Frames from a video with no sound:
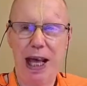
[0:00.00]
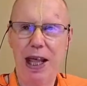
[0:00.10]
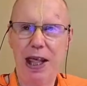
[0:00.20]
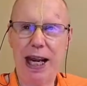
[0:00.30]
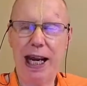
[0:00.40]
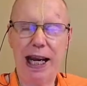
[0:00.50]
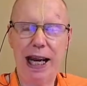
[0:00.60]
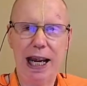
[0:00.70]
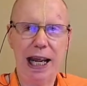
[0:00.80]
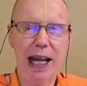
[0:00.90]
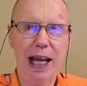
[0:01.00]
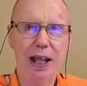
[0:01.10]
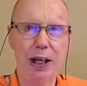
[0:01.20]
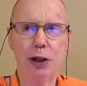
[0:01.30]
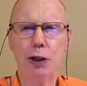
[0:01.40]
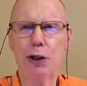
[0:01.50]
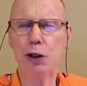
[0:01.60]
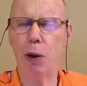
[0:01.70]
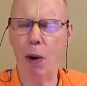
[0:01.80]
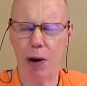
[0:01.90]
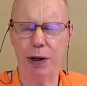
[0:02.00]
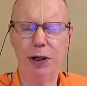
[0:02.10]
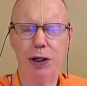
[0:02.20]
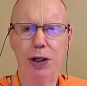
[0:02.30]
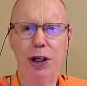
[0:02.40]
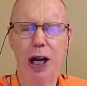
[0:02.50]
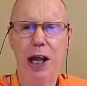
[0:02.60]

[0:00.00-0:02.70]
The staunch